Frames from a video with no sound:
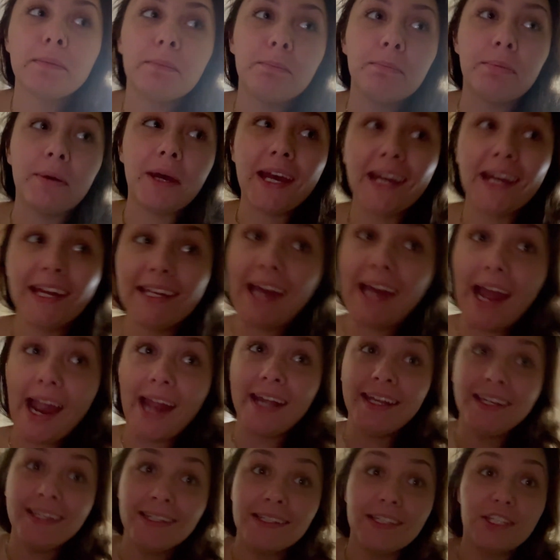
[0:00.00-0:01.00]
but I
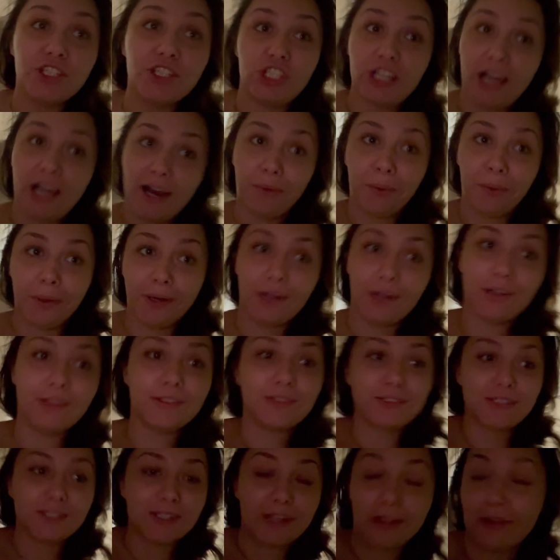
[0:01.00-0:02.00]
need to shower,
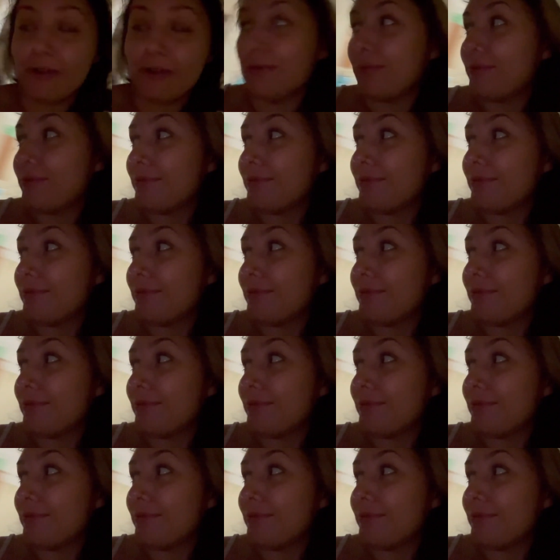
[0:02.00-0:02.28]
so